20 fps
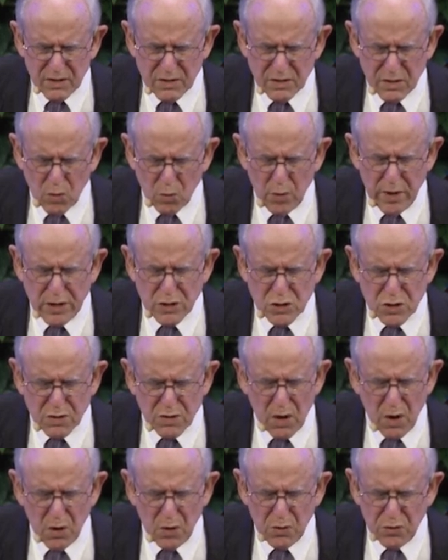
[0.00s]
to reach
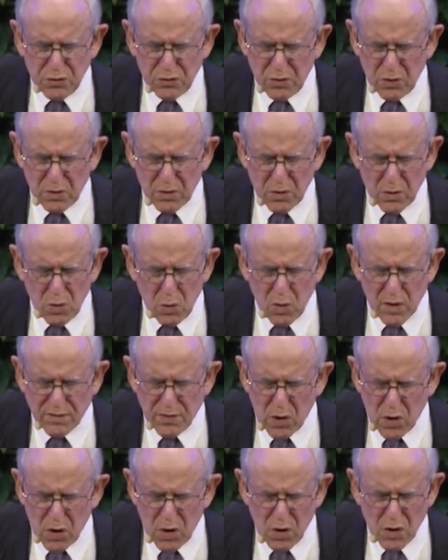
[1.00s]
those who have
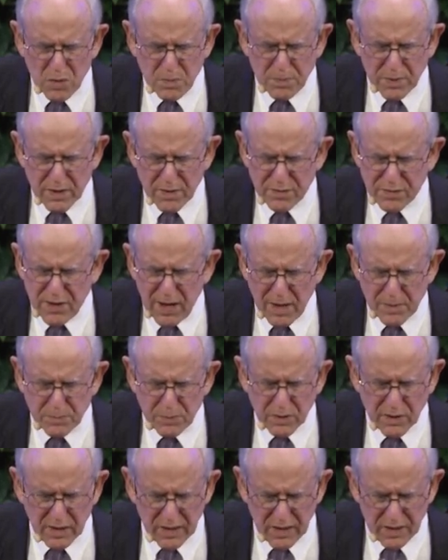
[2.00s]
heard but have not
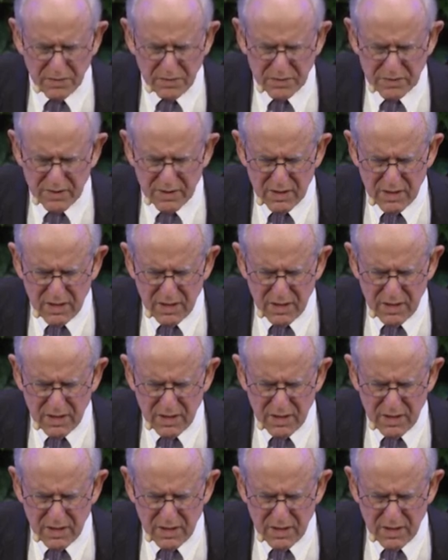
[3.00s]
believed.